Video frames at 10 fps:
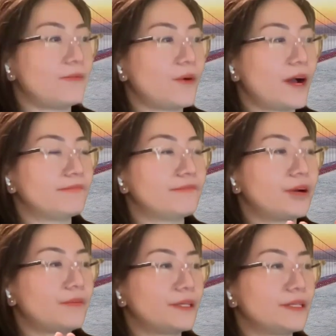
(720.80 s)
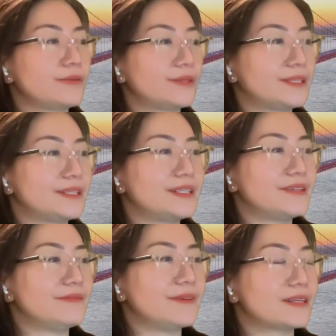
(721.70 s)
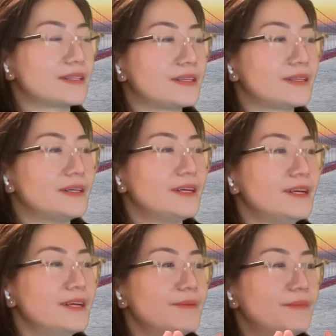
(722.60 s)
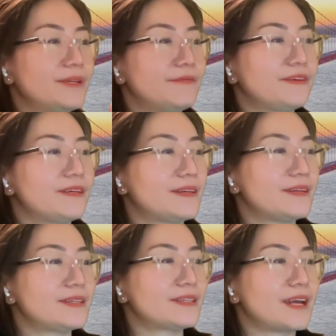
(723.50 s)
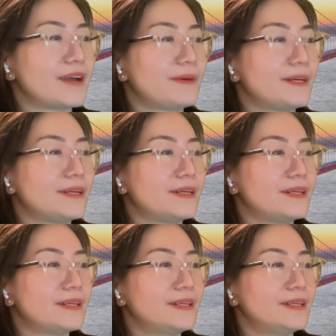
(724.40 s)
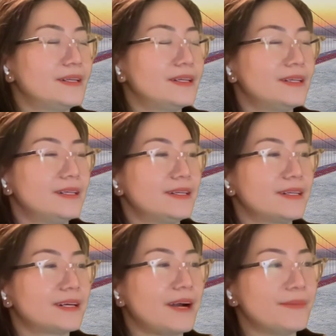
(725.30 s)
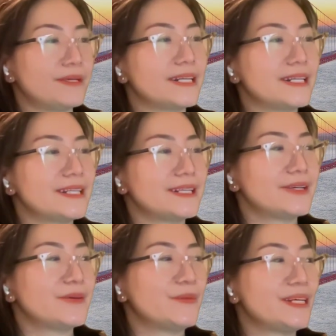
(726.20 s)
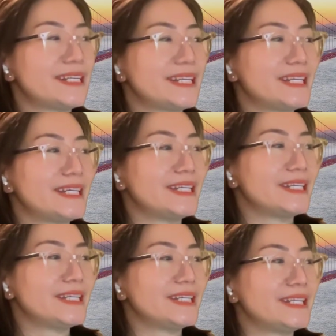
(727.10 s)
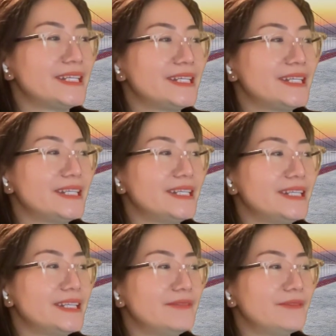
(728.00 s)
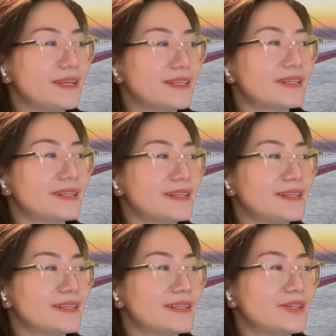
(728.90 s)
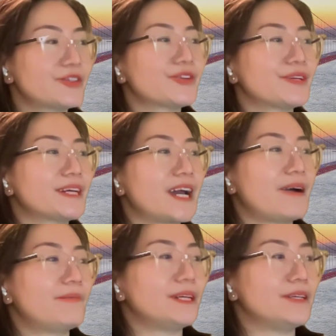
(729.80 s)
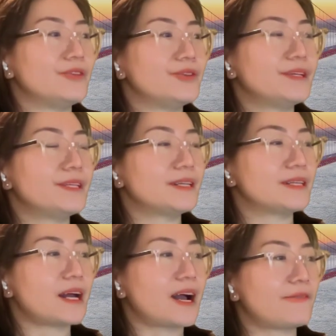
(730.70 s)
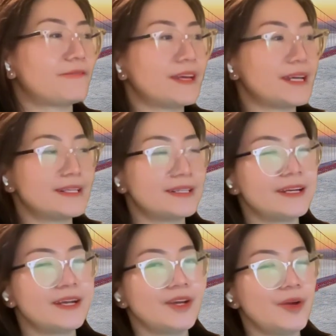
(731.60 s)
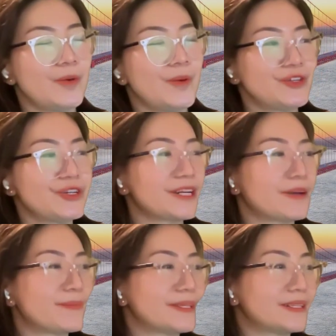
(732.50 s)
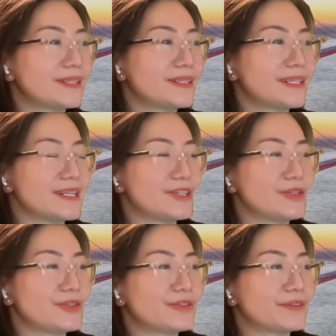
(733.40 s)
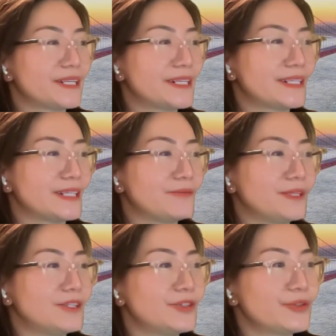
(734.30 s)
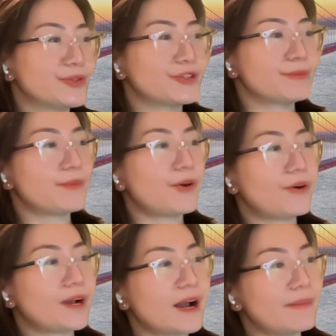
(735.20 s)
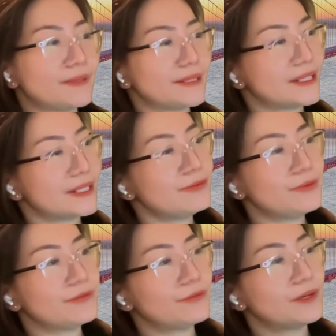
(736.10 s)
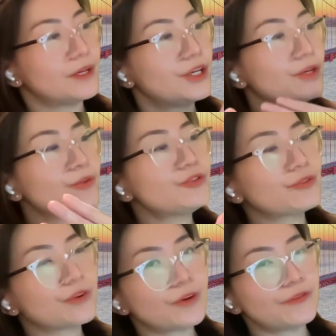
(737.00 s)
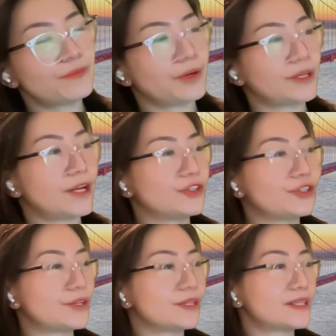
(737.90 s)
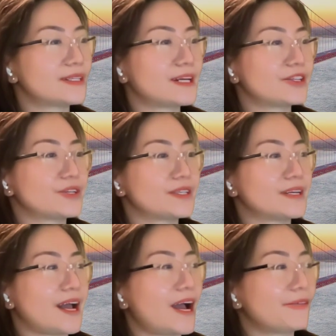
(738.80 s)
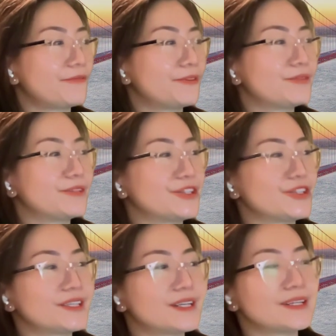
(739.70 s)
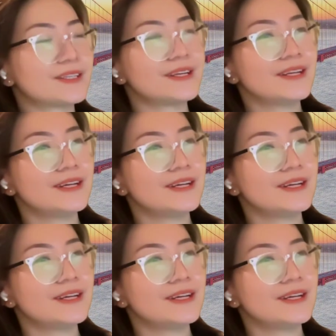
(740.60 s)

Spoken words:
while private equity investor prefer stable companies, VC investor usually come in during the startup phase. Venture capitals is usually given to small companies with huge growth potential, such as the Hatfield Digitals,